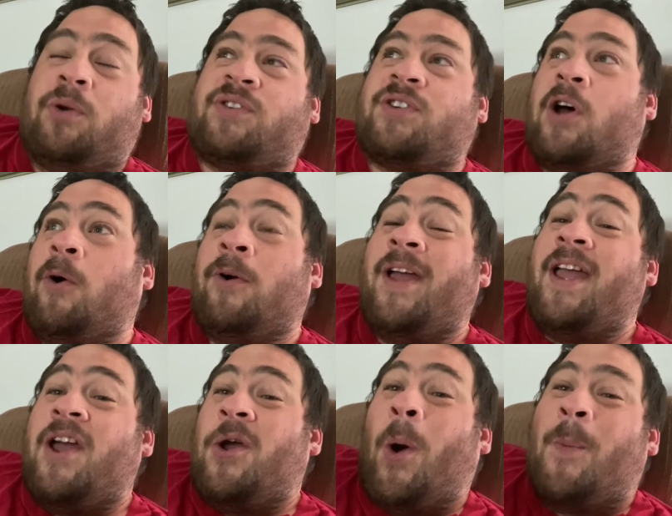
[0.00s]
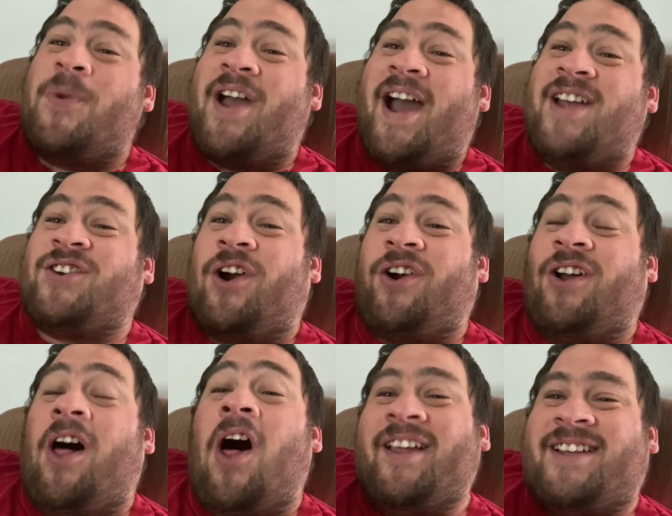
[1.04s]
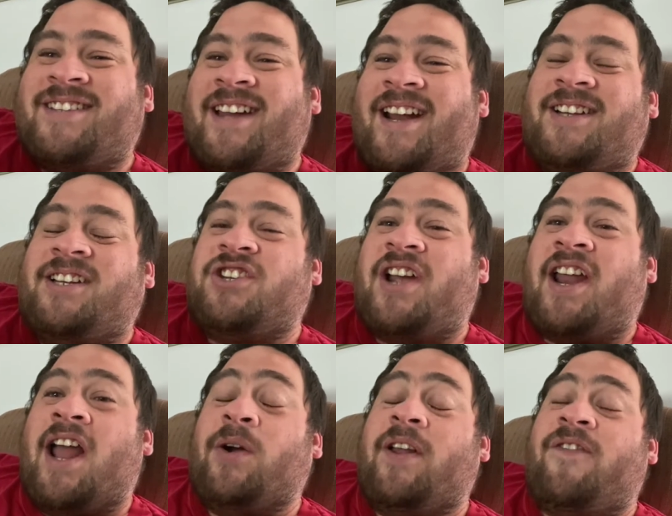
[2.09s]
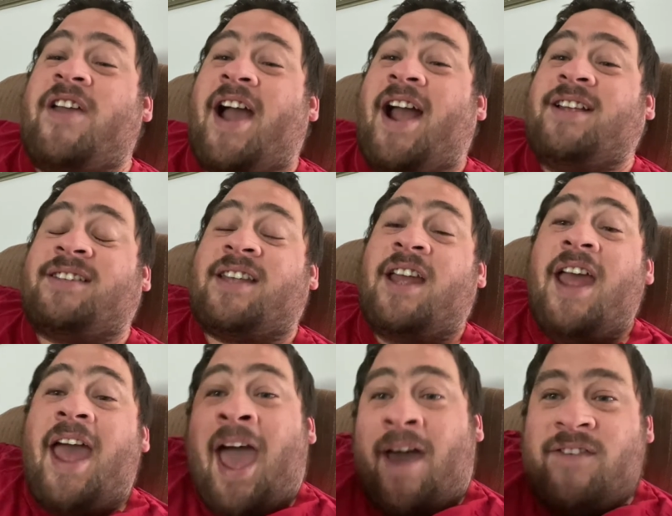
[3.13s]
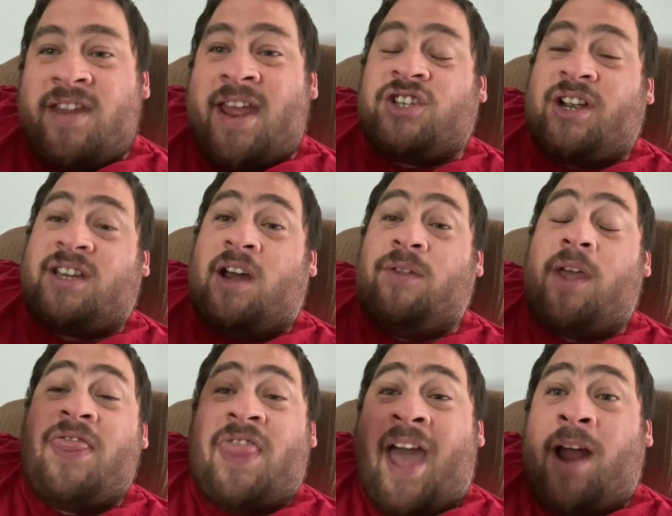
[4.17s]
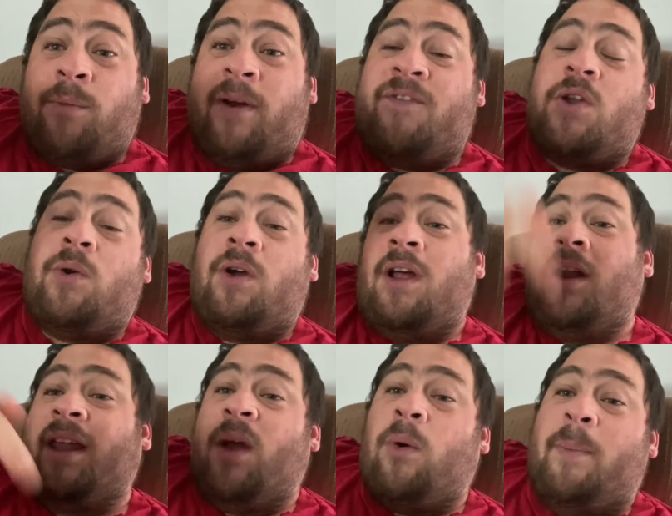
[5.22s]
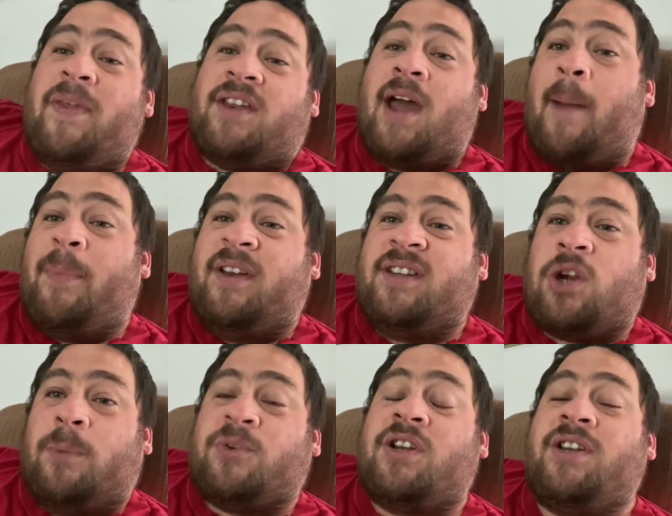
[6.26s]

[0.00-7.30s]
So Hope you guys are all excited to check it out. If you guys haven't yet checked out that review, link will be in the top of the description.